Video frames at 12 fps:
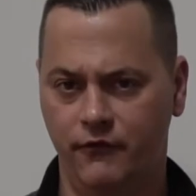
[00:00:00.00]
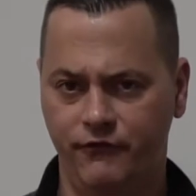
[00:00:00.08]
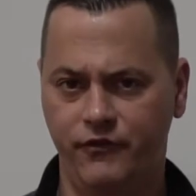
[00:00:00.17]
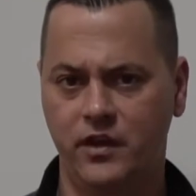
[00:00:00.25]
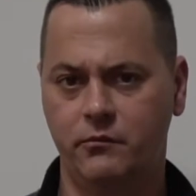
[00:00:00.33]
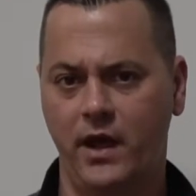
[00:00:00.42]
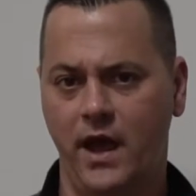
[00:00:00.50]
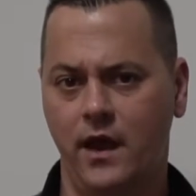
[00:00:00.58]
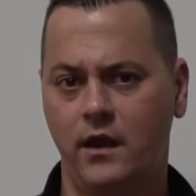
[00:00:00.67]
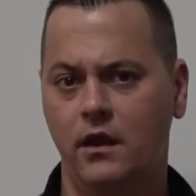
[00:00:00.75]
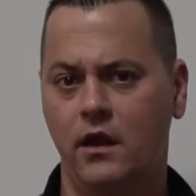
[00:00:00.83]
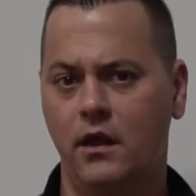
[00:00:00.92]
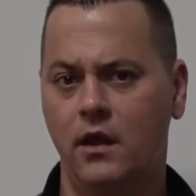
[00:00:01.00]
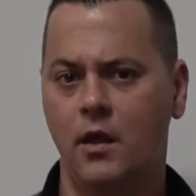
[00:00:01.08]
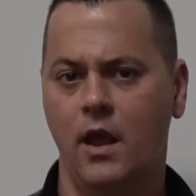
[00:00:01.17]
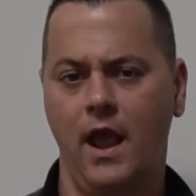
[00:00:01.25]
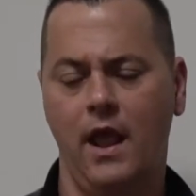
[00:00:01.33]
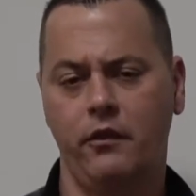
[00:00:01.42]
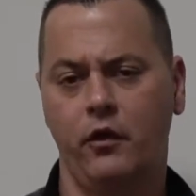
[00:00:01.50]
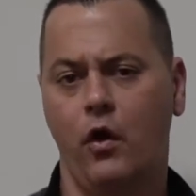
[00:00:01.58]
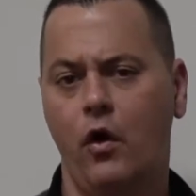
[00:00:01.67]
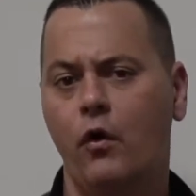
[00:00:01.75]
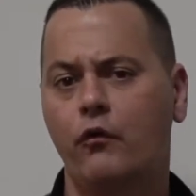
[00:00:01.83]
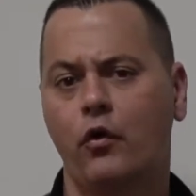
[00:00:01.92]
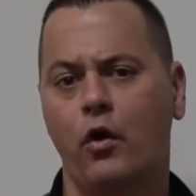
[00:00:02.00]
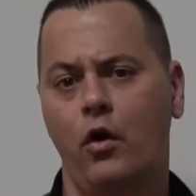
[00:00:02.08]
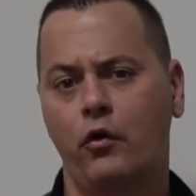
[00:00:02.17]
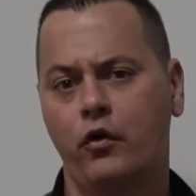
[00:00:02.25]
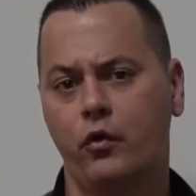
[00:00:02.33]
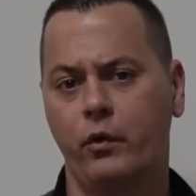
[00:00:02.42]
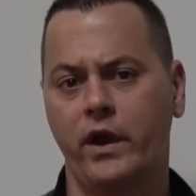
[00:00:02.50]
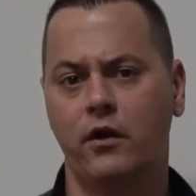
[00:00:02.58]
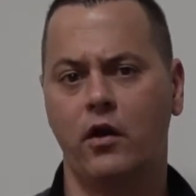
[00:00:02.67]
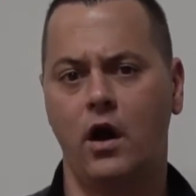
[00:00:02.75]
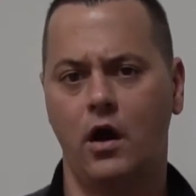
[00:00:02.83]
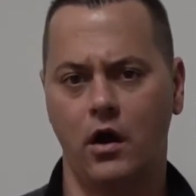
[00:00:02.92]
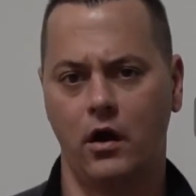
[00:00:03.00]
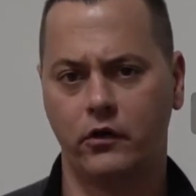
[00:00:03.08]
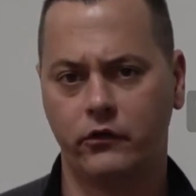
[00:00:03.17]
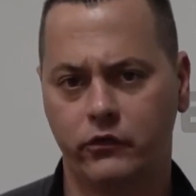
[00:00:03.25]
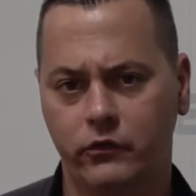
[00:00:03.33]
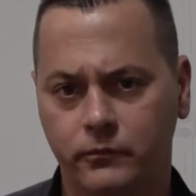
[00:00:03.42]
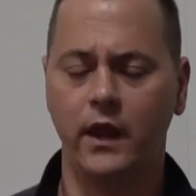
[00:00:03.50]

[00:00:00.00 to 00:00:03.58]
feedback, and their overall career arcs.